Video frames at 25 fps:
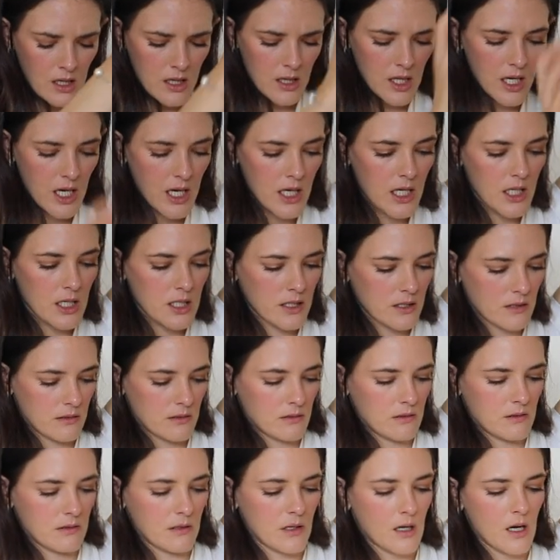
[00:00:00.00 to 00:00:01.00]
They
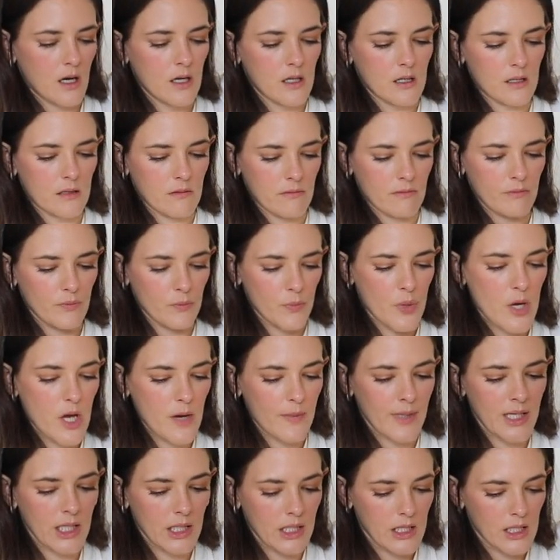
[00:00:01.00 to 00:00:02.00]
aren't
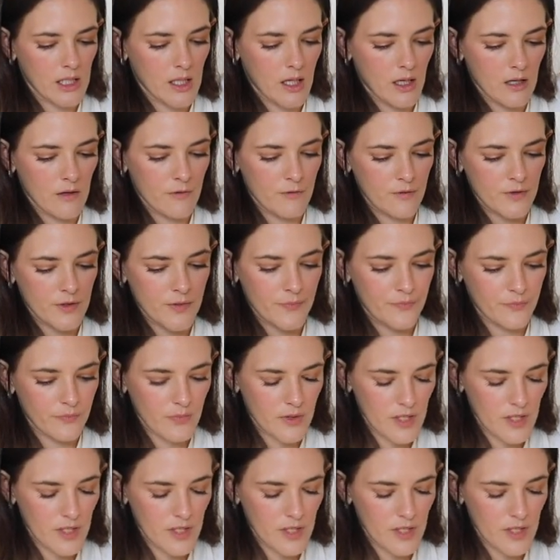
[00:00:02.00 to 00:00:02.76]
permanently cuffed.